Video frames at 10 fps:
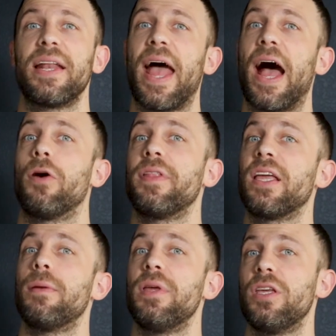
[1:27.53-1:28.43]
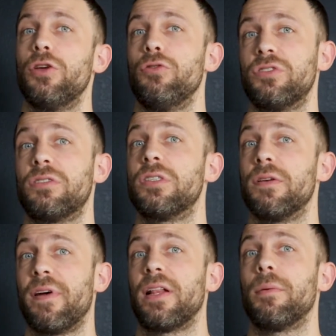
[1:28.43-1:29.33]
and how they can be used to
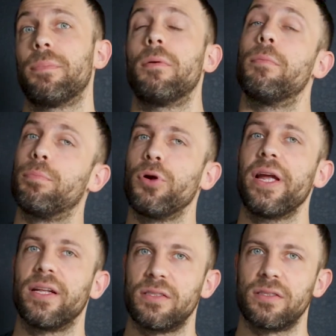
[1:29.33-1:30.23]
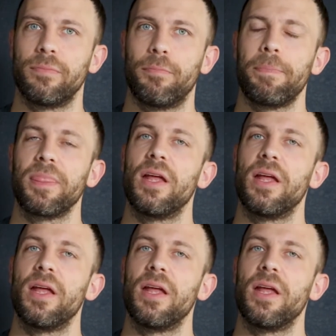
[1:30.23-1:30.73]
develop brands.